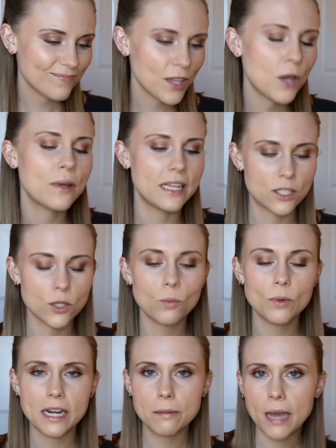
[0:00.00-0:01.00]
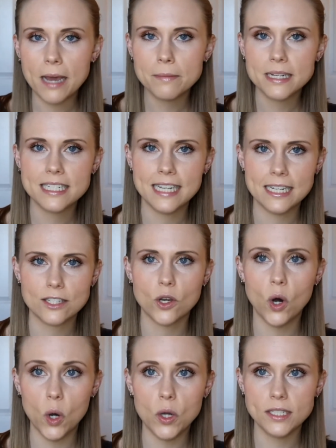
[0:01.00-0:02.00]
Okay, so when I'm at my desk
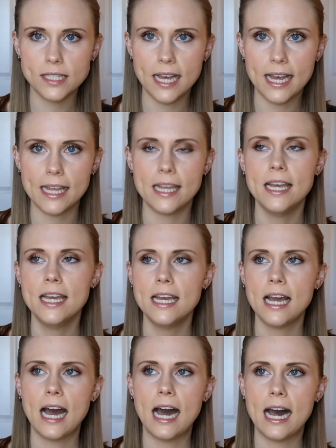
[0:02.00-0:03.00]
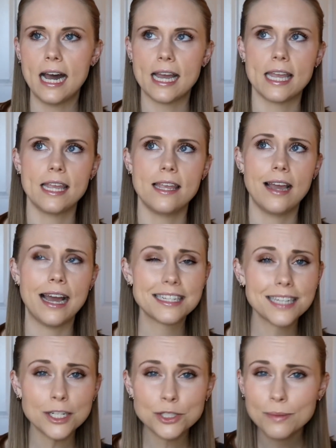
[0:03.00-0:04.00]
all day, I
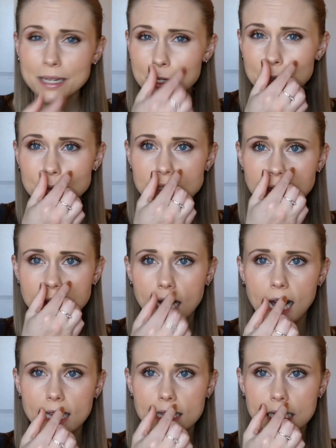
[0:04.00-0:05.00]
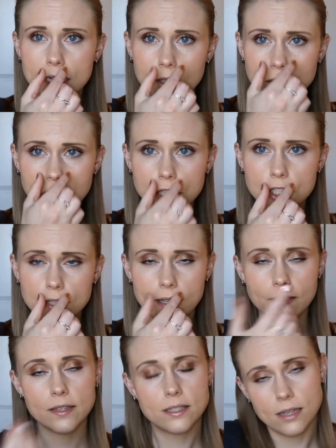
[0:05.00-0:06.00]
touch my nose a lot. Like I'll touch it
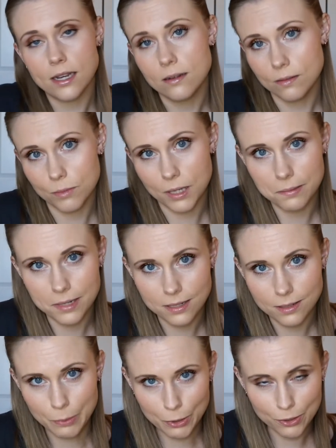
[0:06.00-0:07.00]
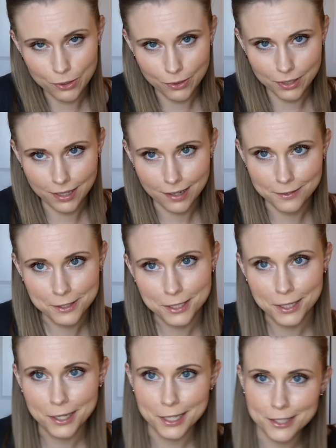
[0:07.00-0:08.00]
like this. I know I'm probably not supposed to because obviously
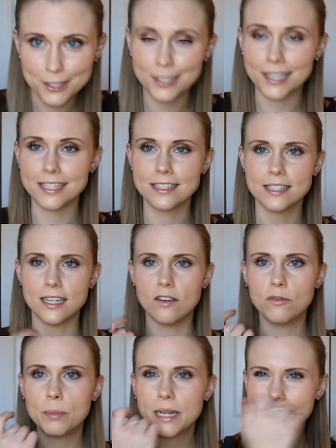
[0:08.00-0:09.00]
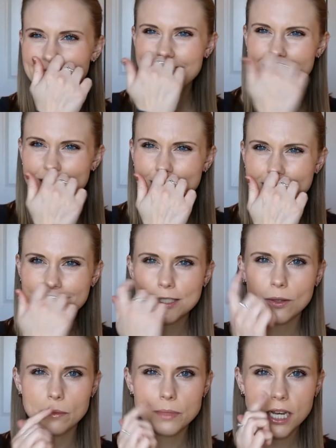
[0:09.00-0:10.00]
I get sick and stuff, but it itches,
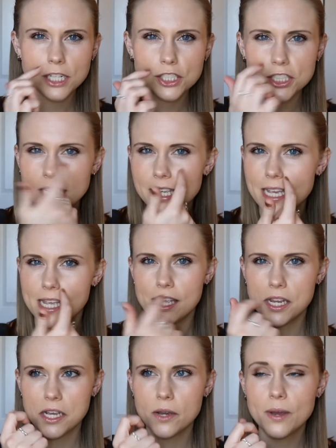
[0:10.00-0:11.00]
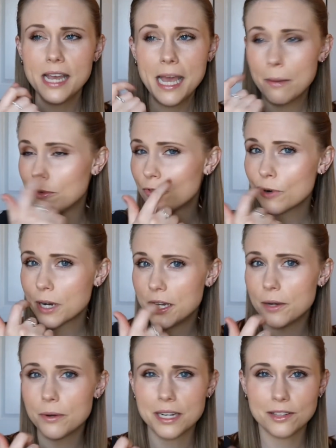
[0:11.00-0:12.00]
so I'm touching it, you know. And before I
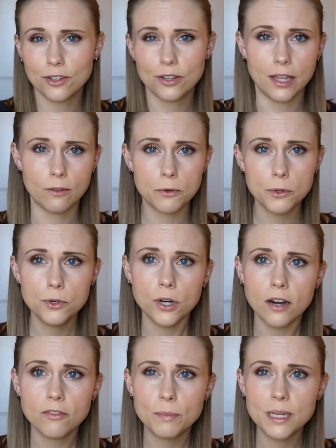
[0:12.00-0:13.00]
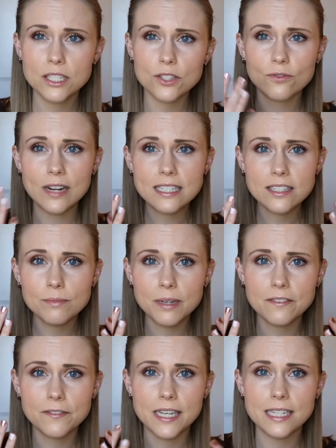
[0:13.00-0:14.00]
know it, I look like Rudolph because the rest of my
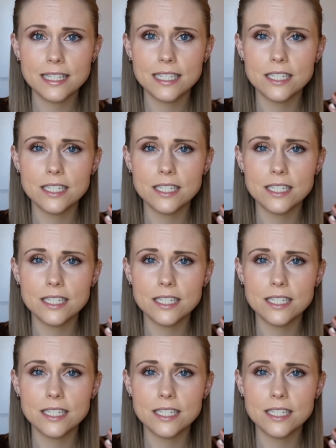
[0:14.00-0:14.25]
face